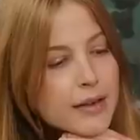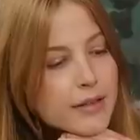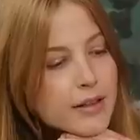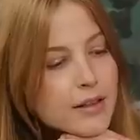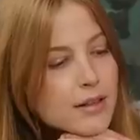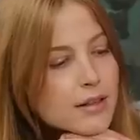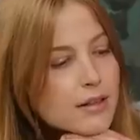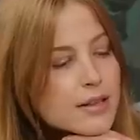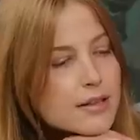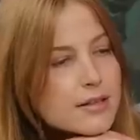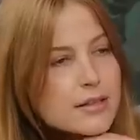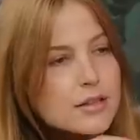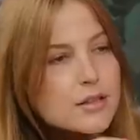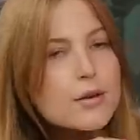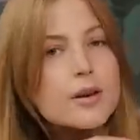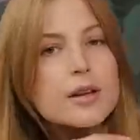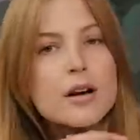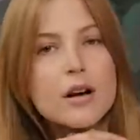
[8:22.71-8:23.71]
I think that that's
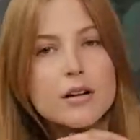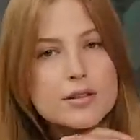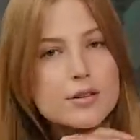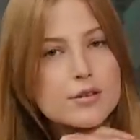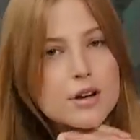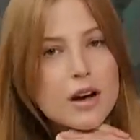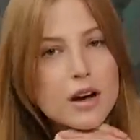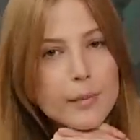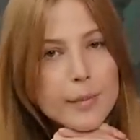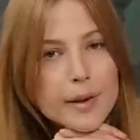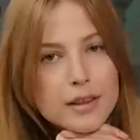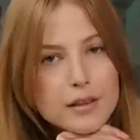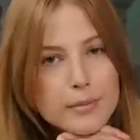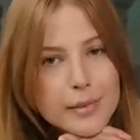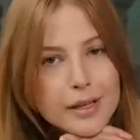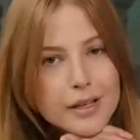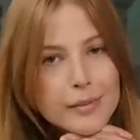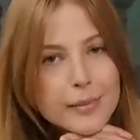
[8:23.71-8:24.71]
you can also talk about
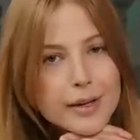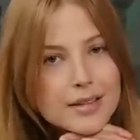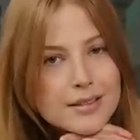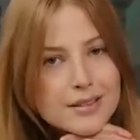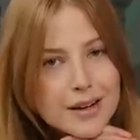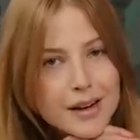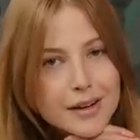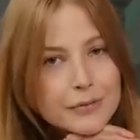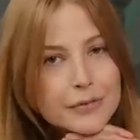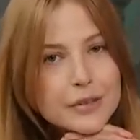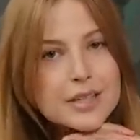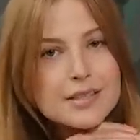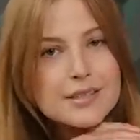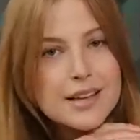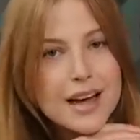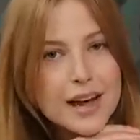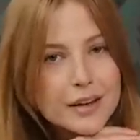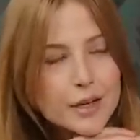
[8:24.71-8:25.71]
the Merry Maids
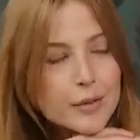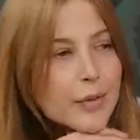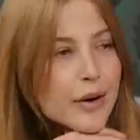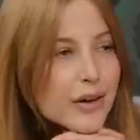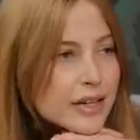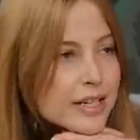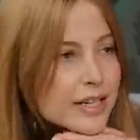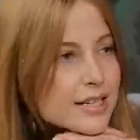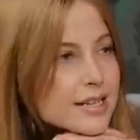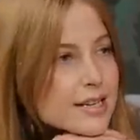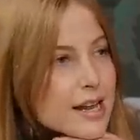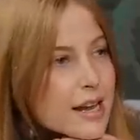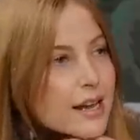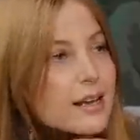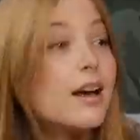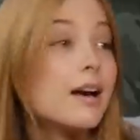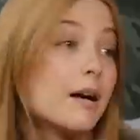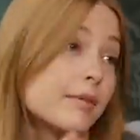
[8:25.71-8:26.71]
conference at your party
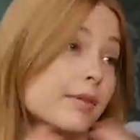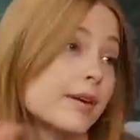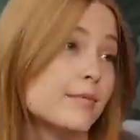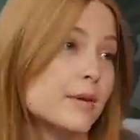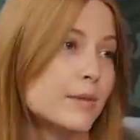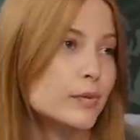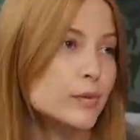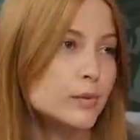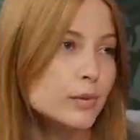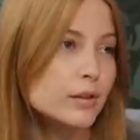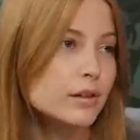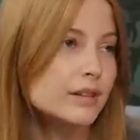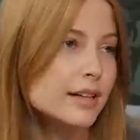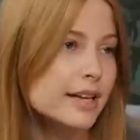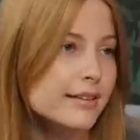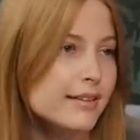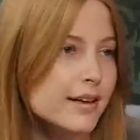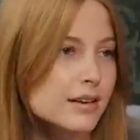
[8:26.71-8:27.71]
tonight. I think people will
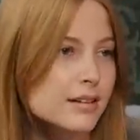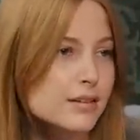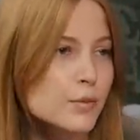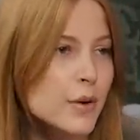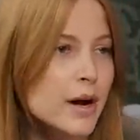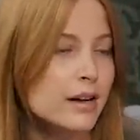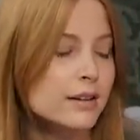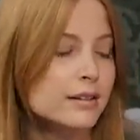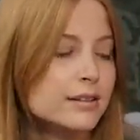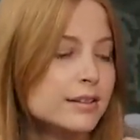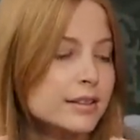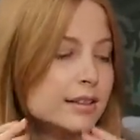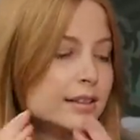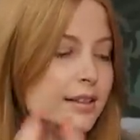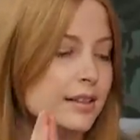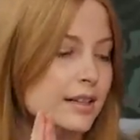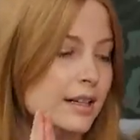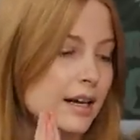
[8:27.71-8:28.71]
like that as well.
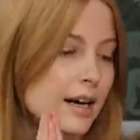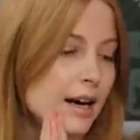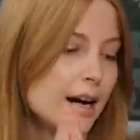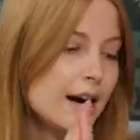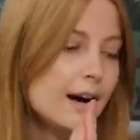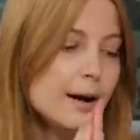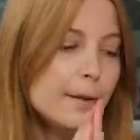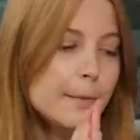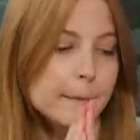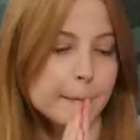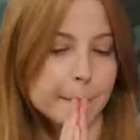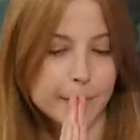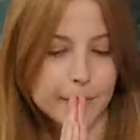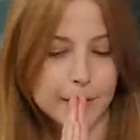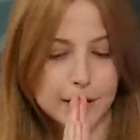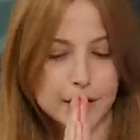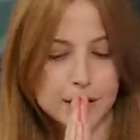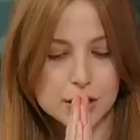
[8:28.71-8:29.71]
Um,
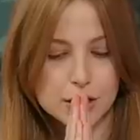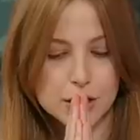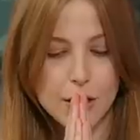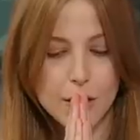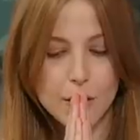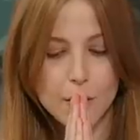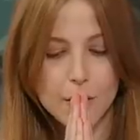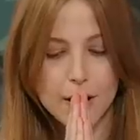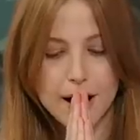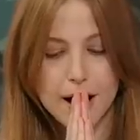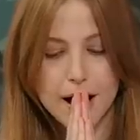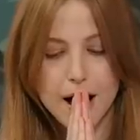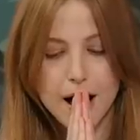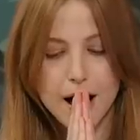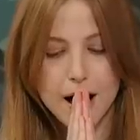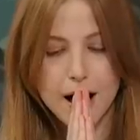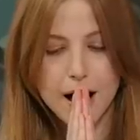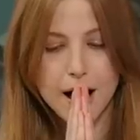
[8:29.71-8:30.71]
so
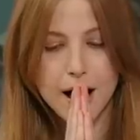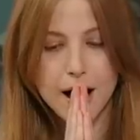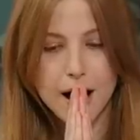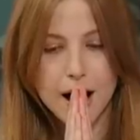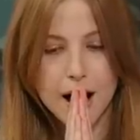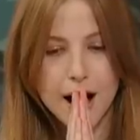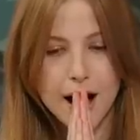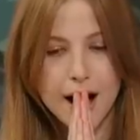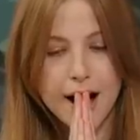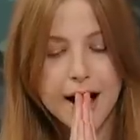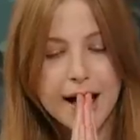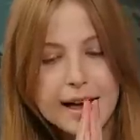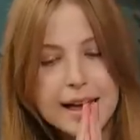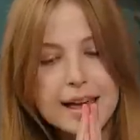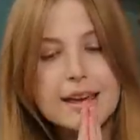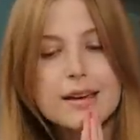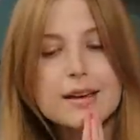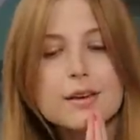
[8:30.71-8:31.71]

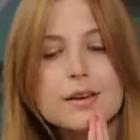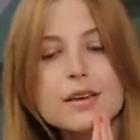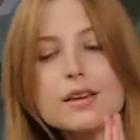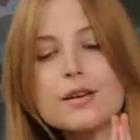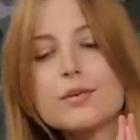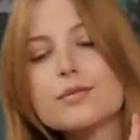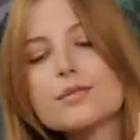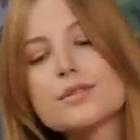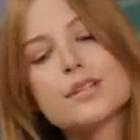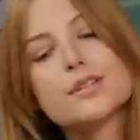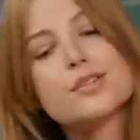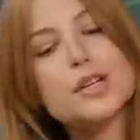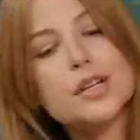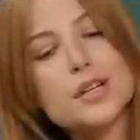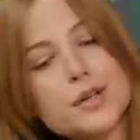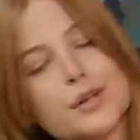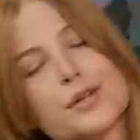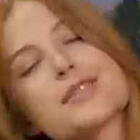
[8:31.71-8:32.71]
I, you know, there's a
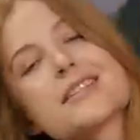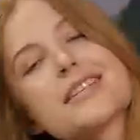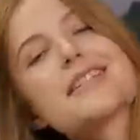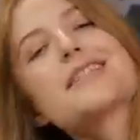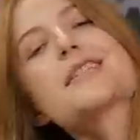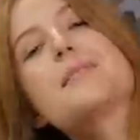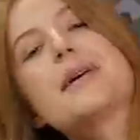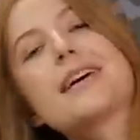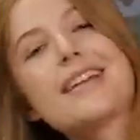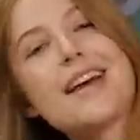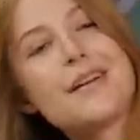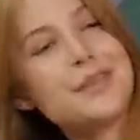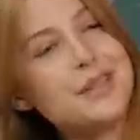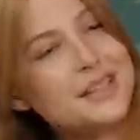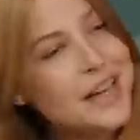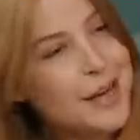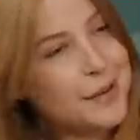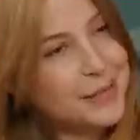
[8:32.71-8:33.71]
general sentiment
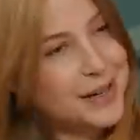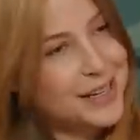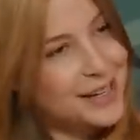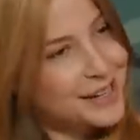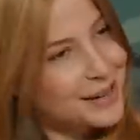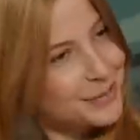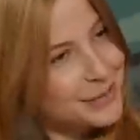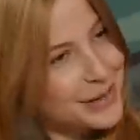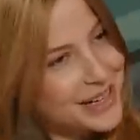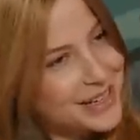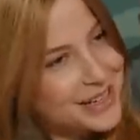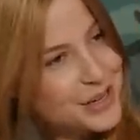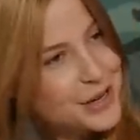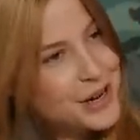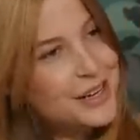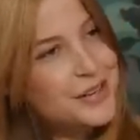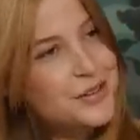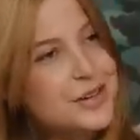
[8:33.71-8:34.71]
every time we we
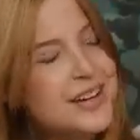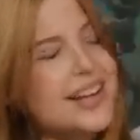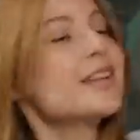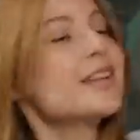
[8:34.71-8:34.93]
change an